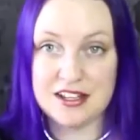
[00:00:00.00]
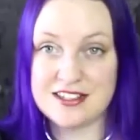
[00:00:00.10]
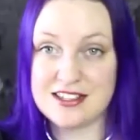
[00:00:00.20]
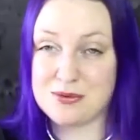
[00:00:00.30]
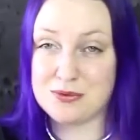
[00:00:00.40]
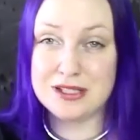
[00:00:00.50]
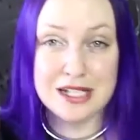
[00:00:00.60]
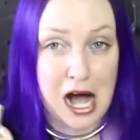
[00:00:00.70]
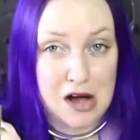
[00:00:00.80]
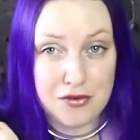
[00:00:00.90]
Is this
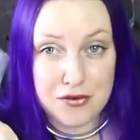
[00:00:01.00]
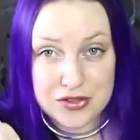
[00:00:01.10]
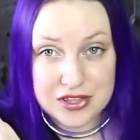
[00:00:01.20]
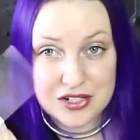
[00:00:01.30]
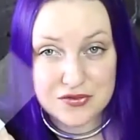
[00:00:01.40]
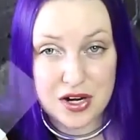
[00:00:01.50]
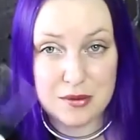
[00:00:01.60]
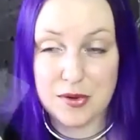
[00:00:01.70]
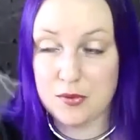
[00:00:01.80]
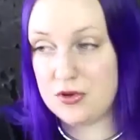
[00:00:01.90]
really awful for the environment,